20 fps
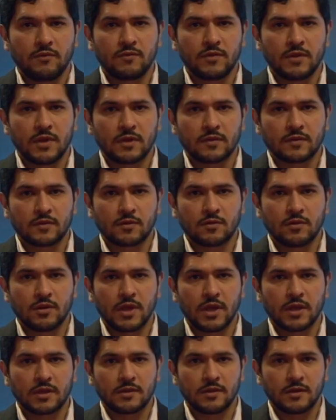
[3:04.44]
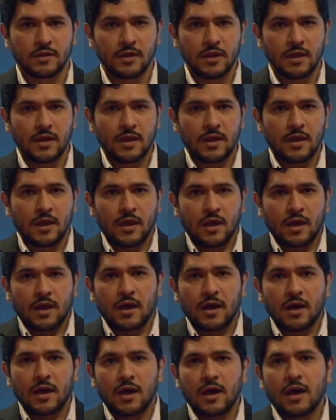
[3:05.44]
evidence collected
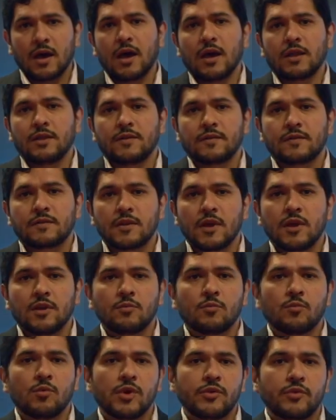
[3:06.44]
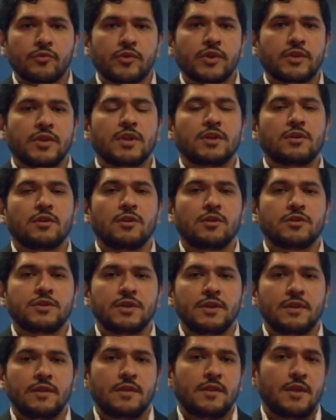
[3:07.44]
and state whether the
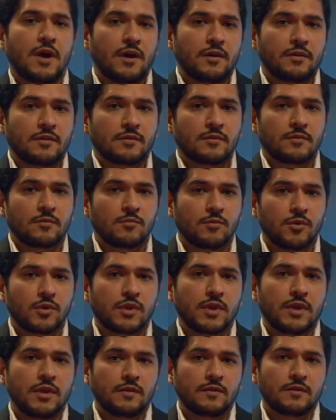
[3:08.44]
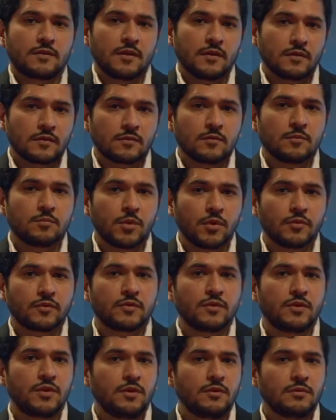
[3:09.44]
technology does what it is
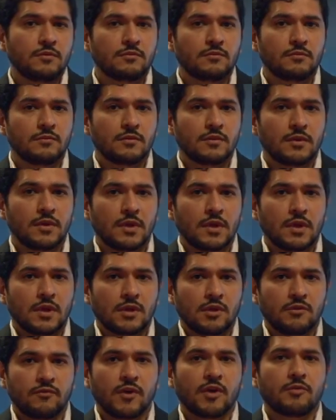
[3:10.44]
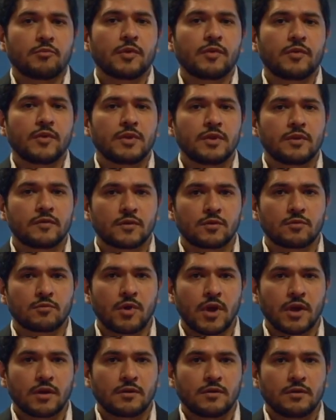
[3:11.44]
supposed to do. If everything is
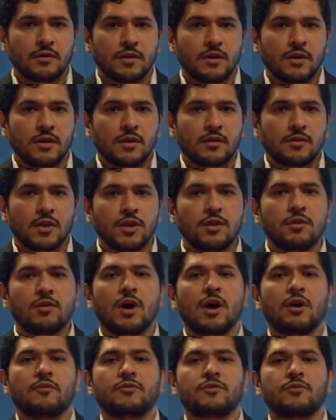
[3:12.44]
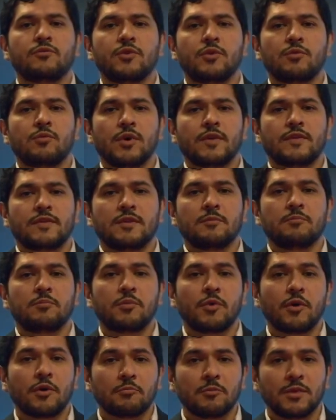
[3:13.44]
correct, then you have to request the
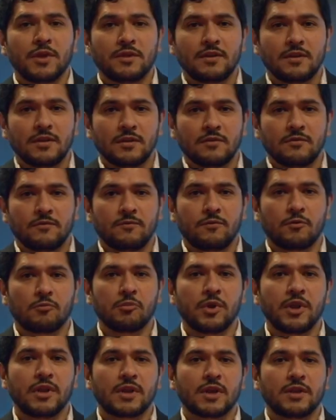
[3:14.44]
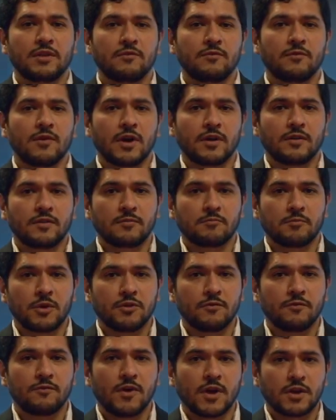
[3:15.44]
permit for medical device
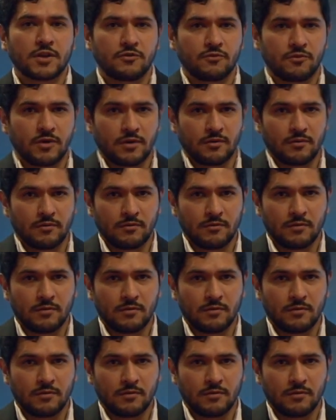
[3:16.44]
manufacturer.